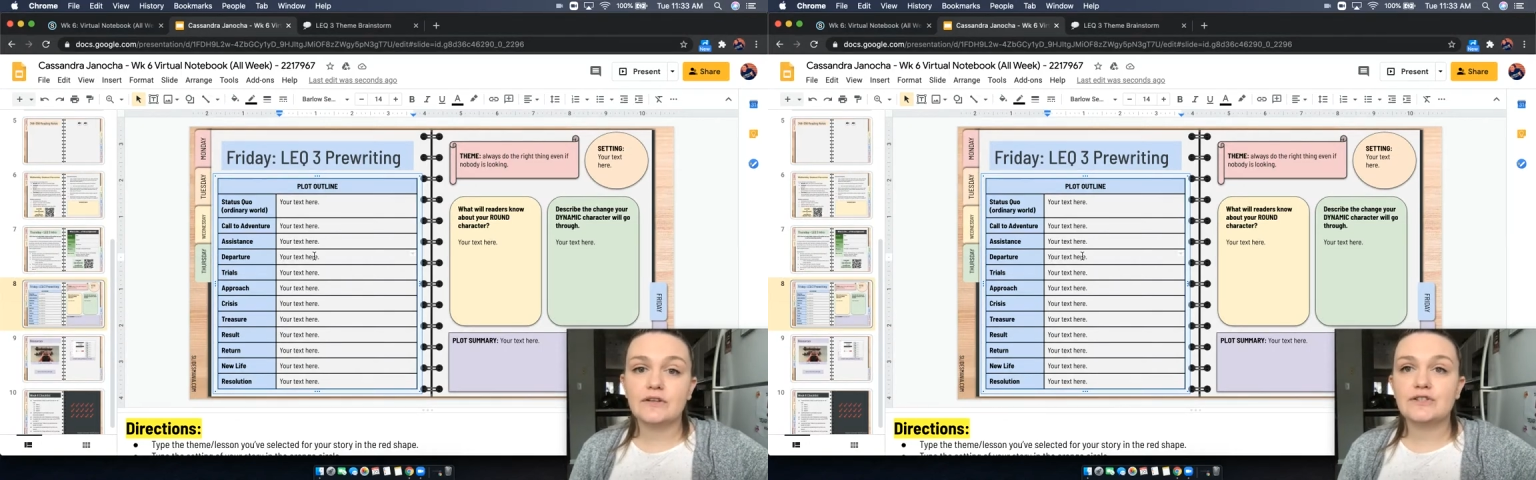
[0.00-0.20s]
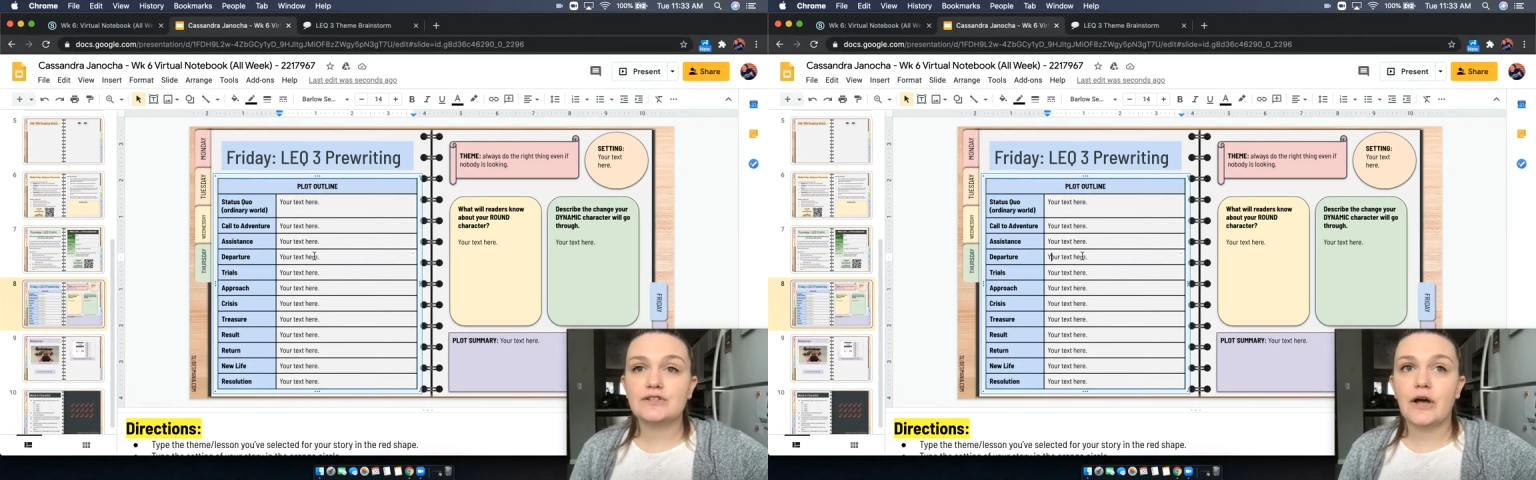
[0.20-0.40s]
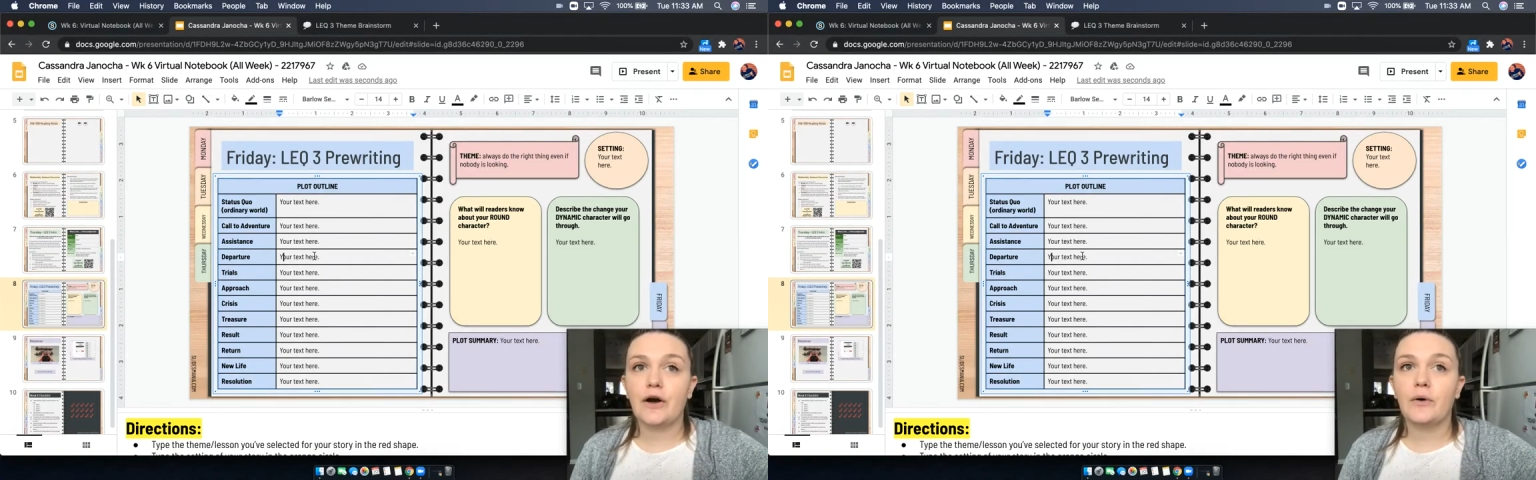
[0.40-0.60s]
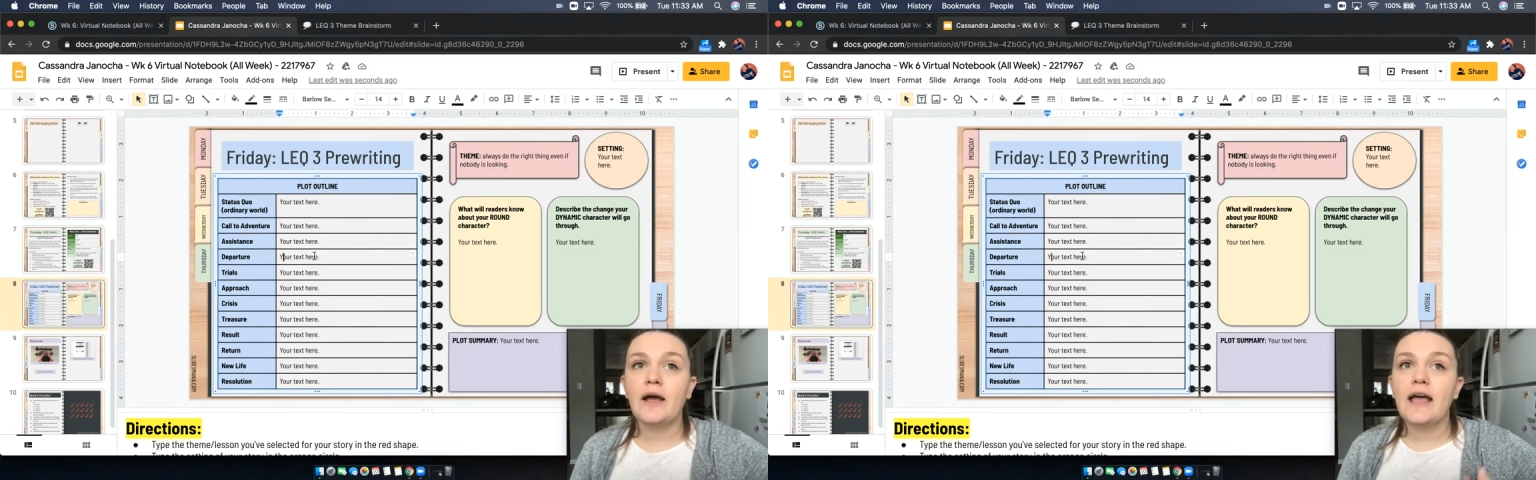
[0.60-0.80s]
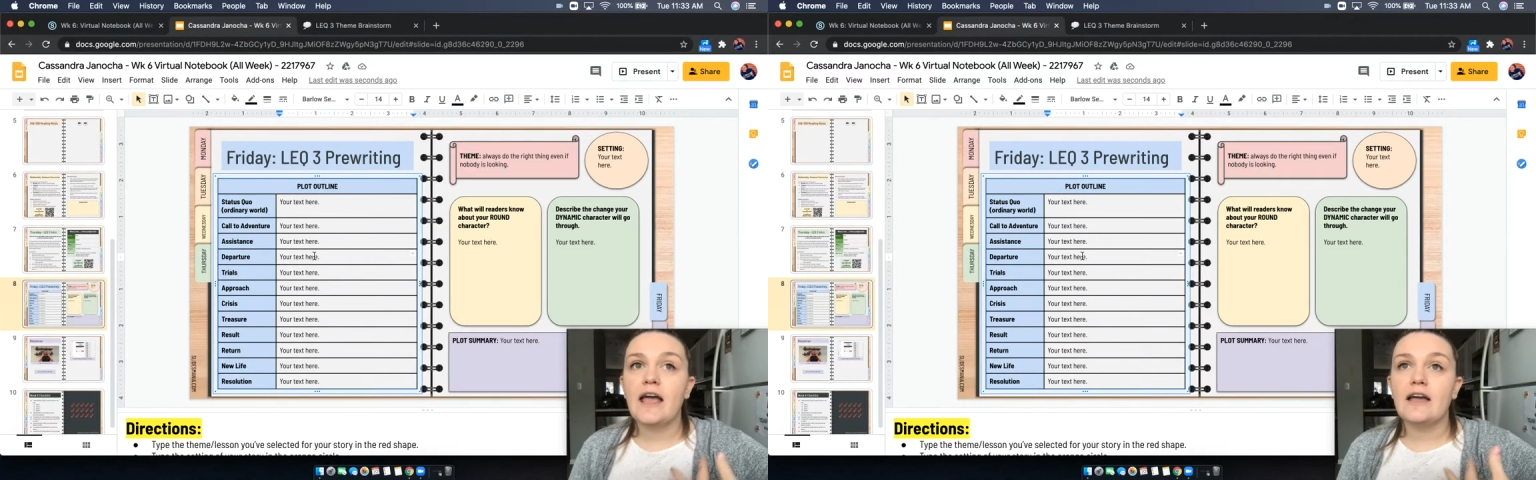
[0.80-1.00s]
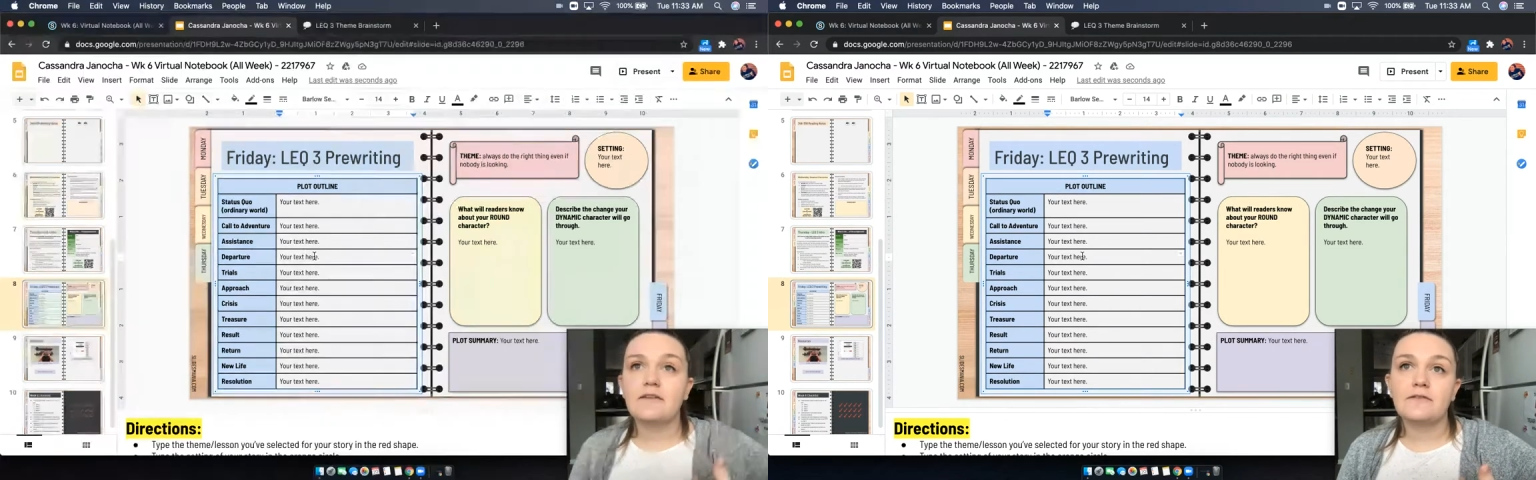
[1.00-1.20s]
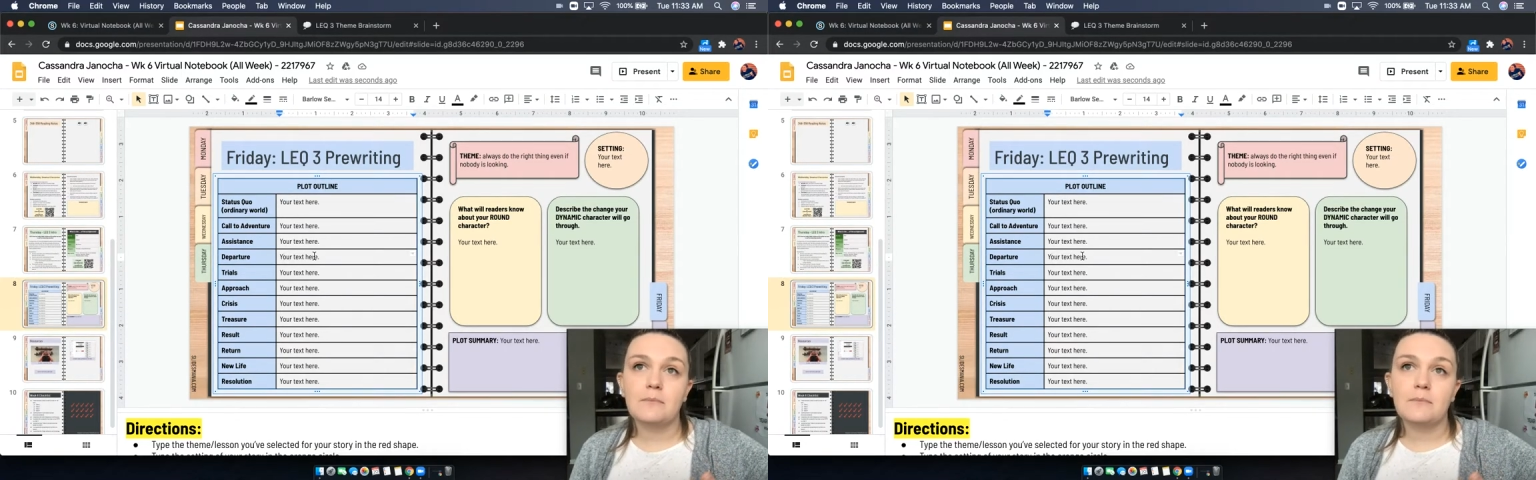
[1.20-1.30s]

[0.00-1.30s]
So if